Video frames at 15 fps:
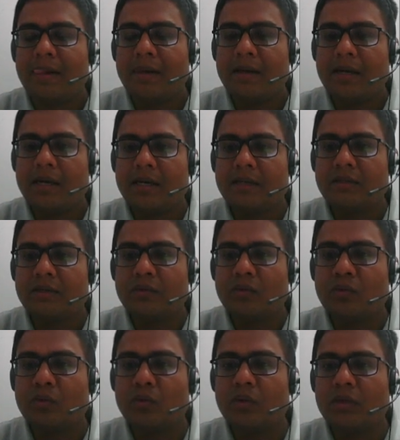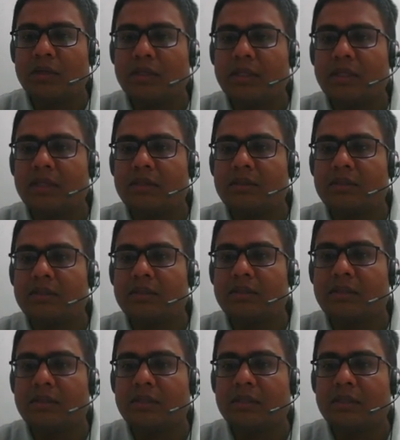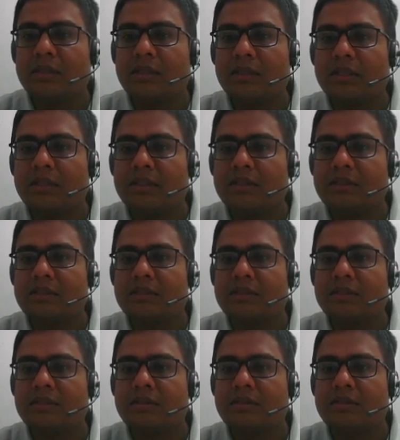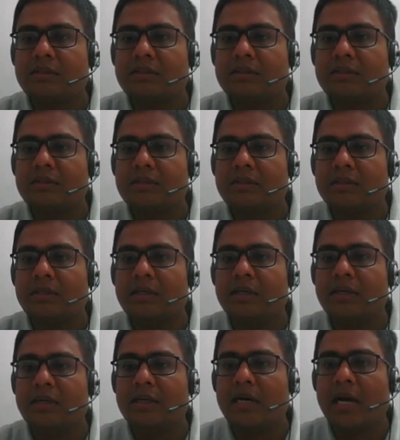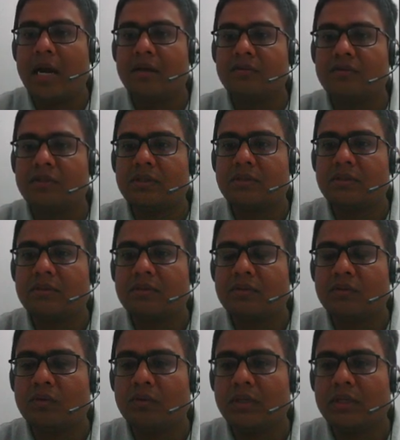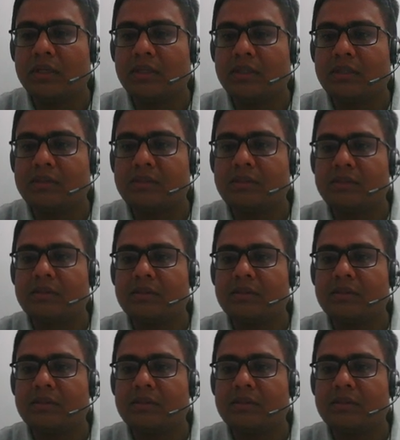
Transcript: and the cold air is denser. Cold air is